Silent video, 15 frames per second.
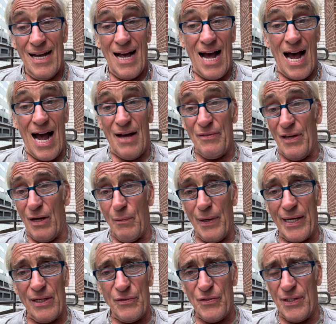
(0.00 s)
I think we
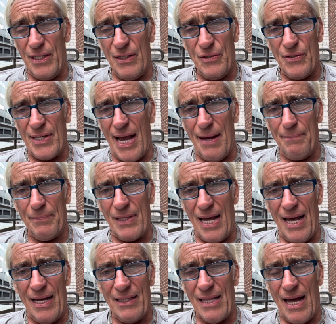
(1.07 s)
could see the same
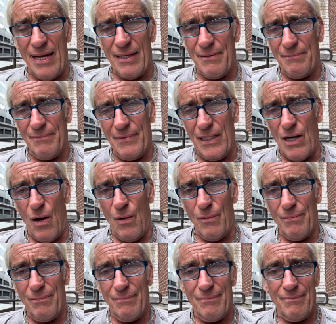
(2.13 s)
thing, like,
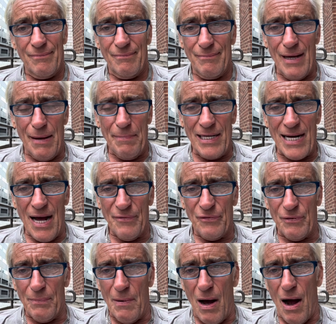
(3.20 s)
maybe not
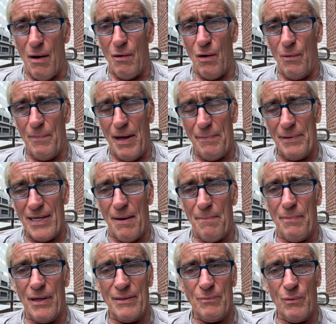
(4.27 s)
tomorrow, maybe not,
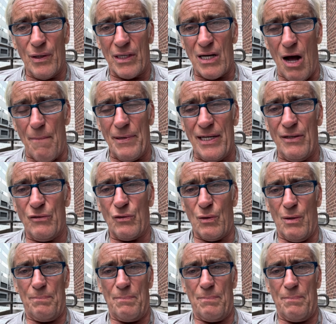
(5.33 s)
but we're coming into